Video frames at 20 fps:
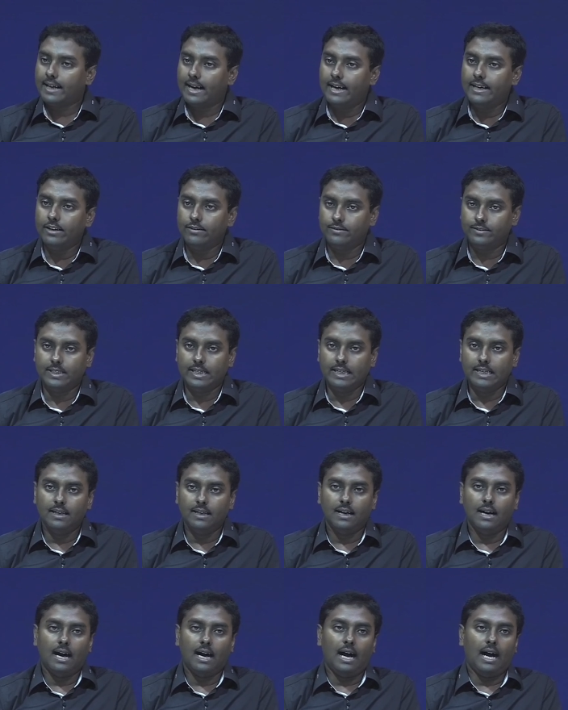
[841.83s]
kind of thing
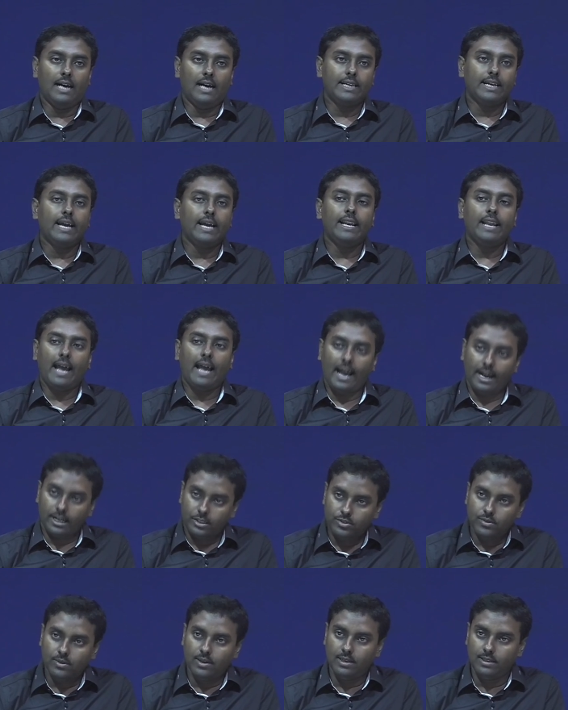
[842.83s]
I can
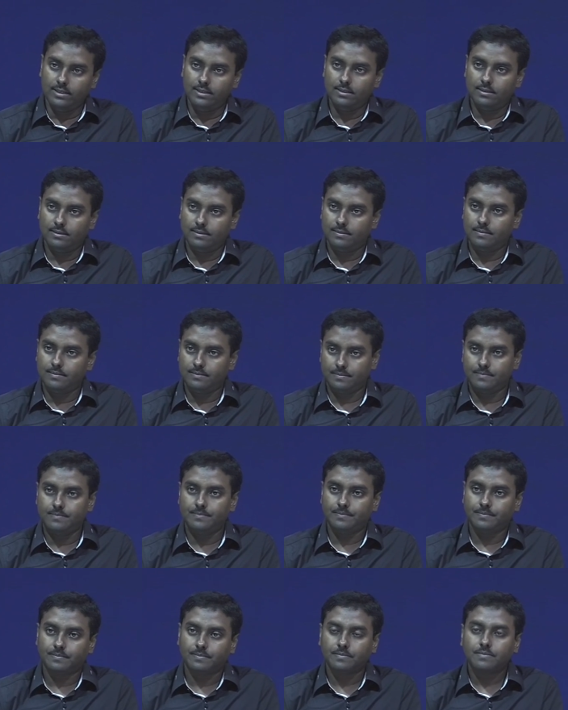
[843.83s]
actually
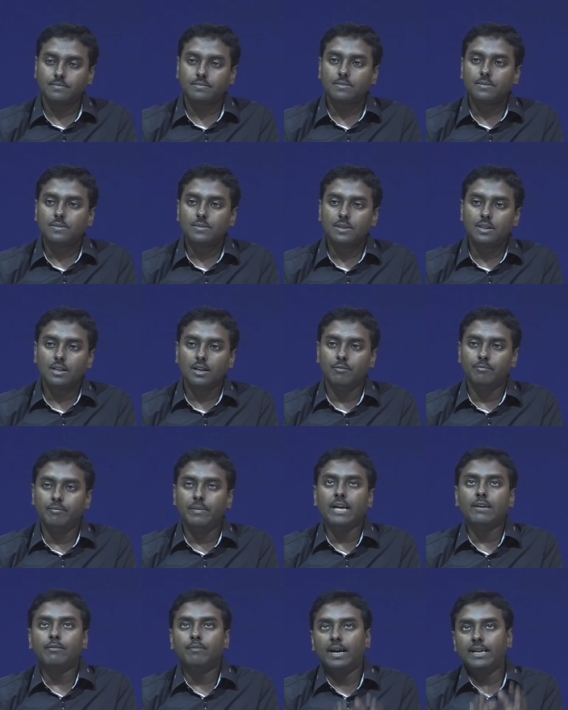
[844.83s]

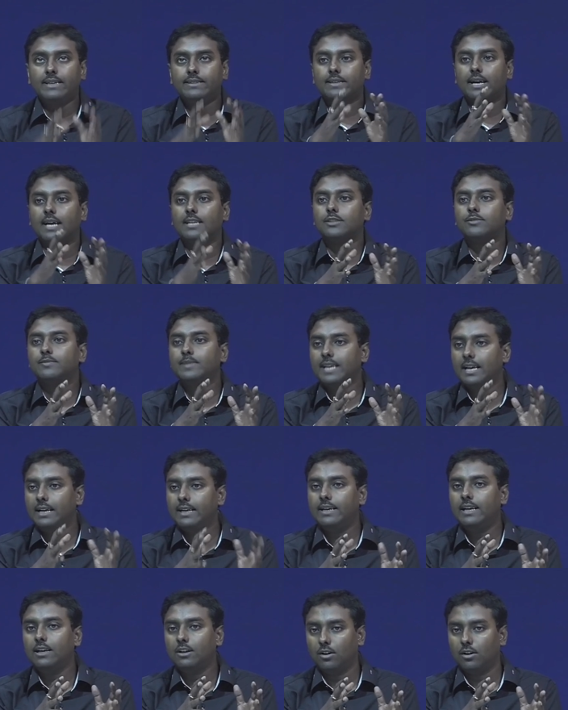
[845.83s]
make my transmit a
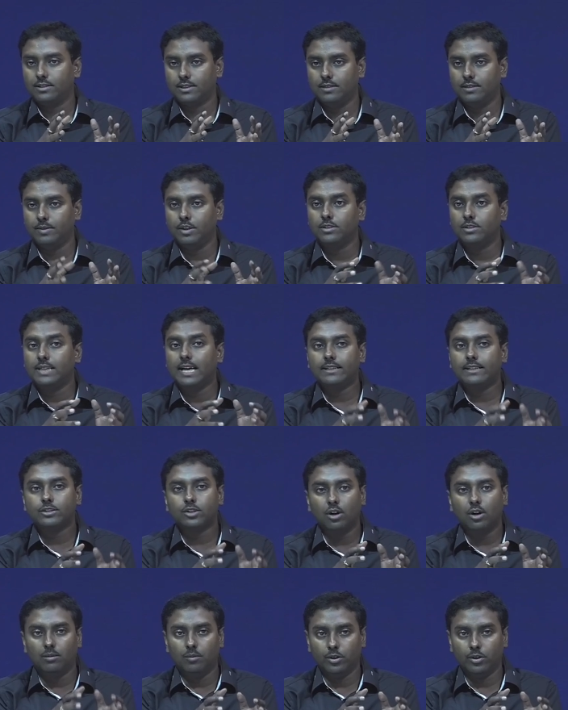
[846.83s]
little costly because that is
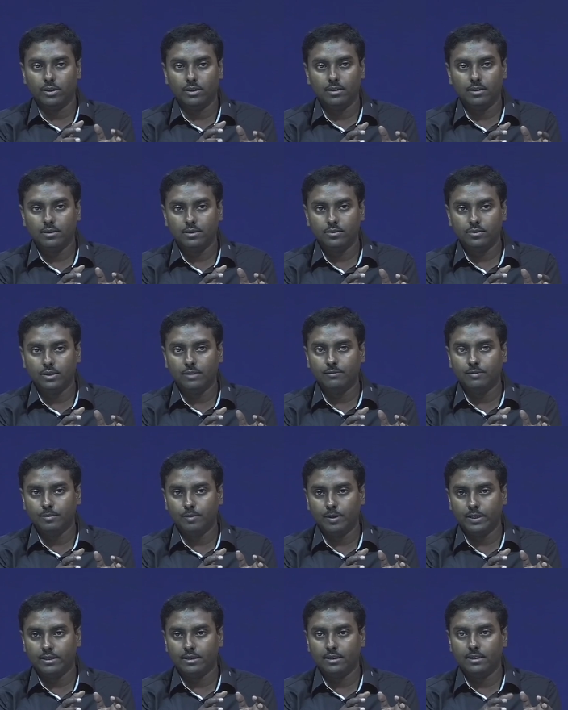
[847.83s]
common to
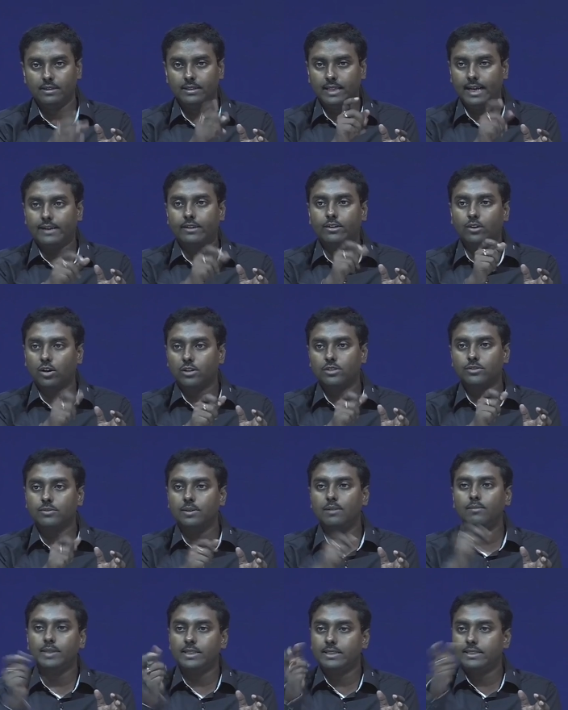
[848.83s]
everybody that cost will
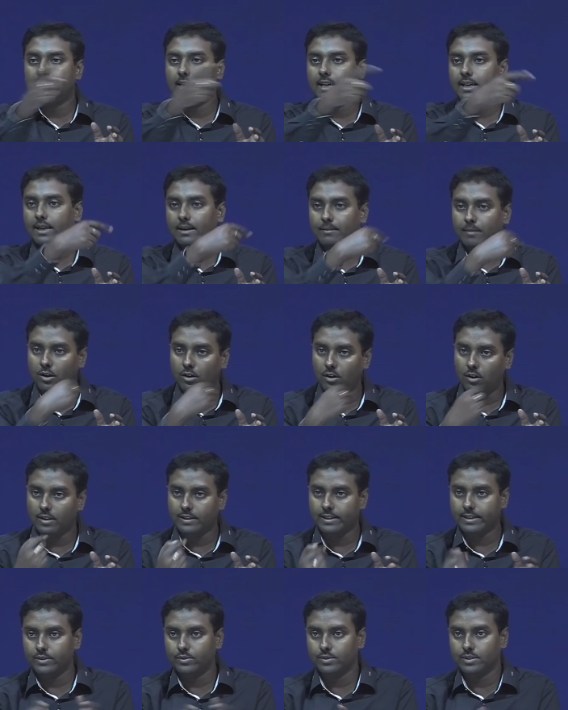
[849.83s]
be shared among all
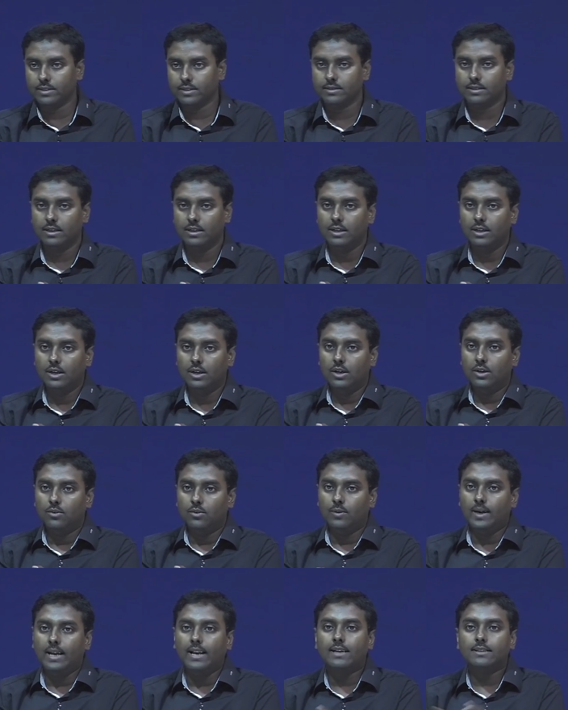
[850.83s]
the users.
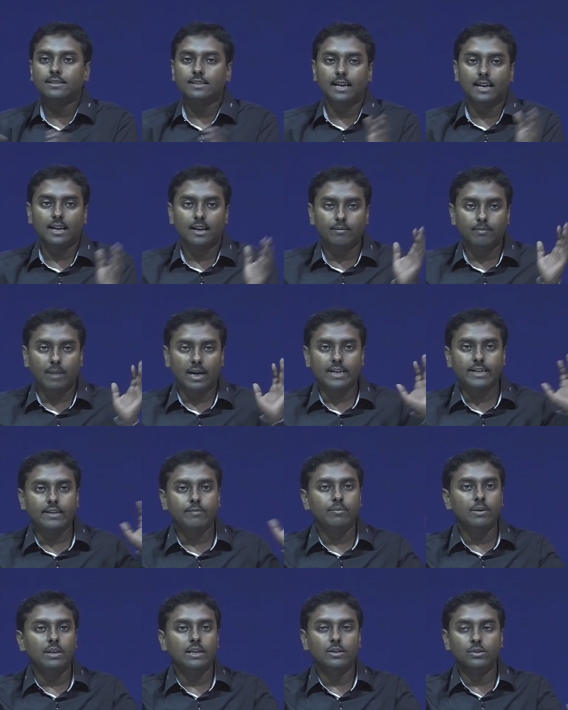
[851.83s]
Whereas, there are
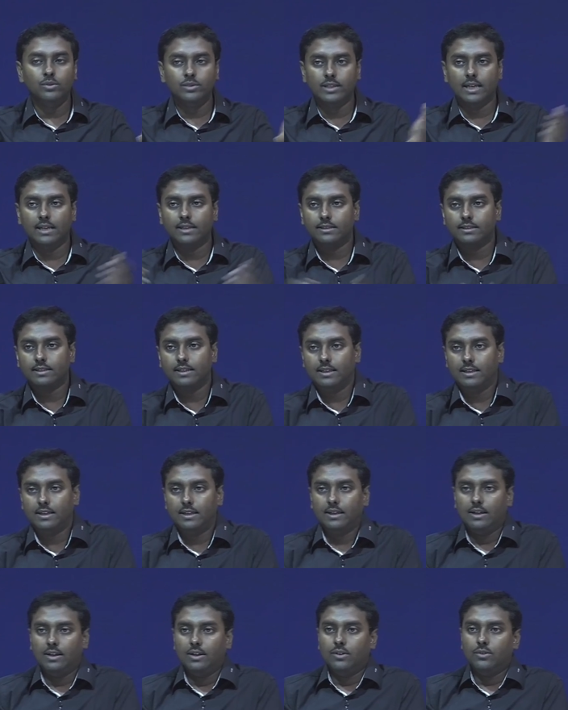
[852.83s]
multiple users
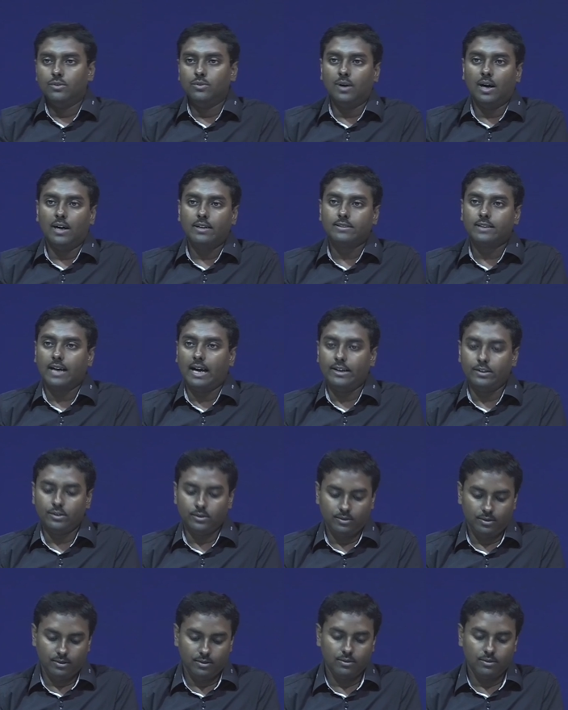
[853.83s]
who are trying to